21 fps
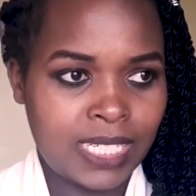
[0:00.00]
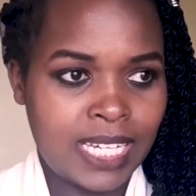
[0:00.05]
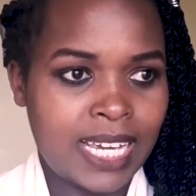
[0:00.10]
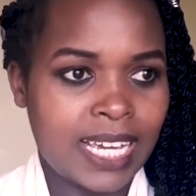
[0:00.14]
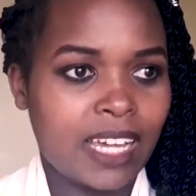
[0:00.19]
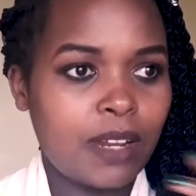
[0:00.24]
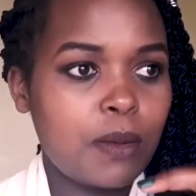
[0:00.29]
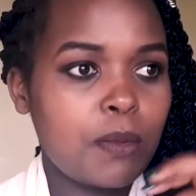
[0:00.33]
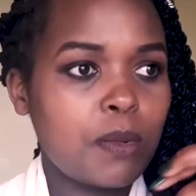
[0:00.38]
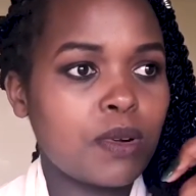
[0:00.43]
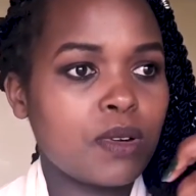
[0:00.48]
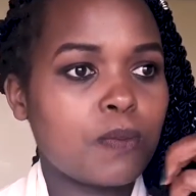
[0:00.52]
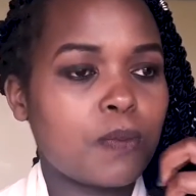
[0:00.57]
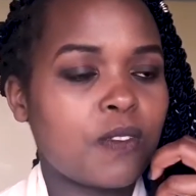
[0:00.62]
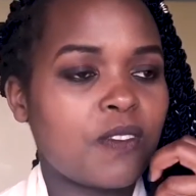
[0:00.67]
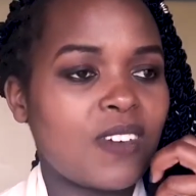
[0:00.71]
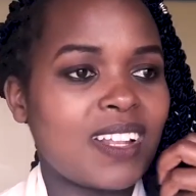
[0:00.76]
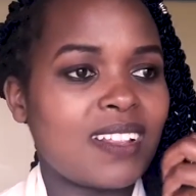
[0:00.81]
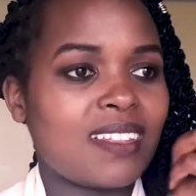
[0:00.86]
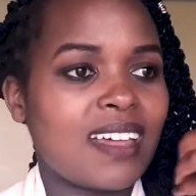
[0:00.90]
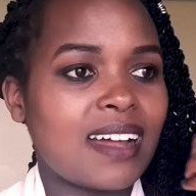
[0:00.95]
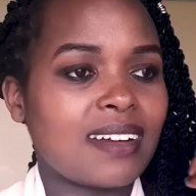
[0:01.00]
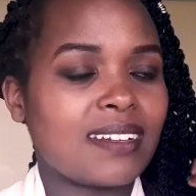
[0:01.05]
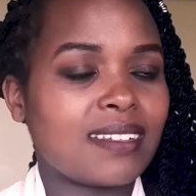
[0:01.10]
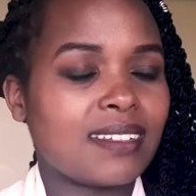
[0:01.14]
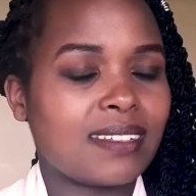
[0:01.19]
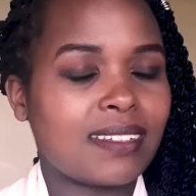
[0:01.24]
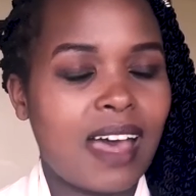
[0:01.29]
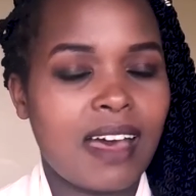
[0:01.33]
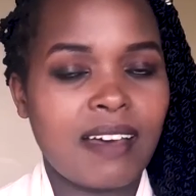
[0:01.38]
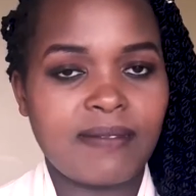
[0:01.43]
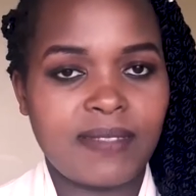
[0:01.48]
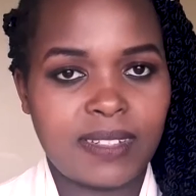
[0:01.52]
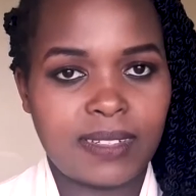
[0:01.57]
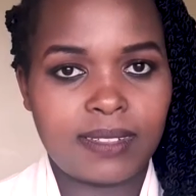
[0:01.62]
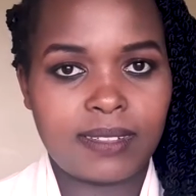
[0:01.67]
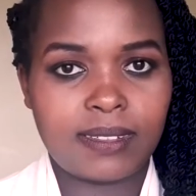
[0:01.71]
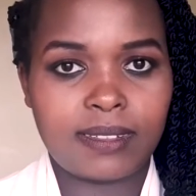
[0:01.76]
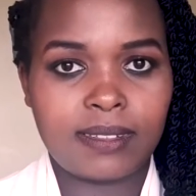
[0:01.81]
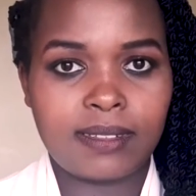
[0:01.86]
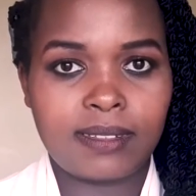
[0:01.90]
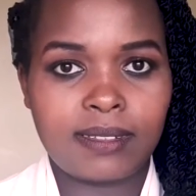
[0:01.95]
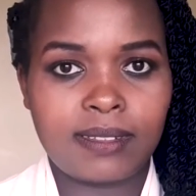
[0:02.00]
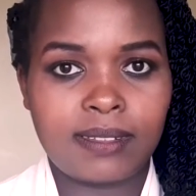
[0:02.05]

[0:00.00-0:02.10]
Can you be able to provide that service?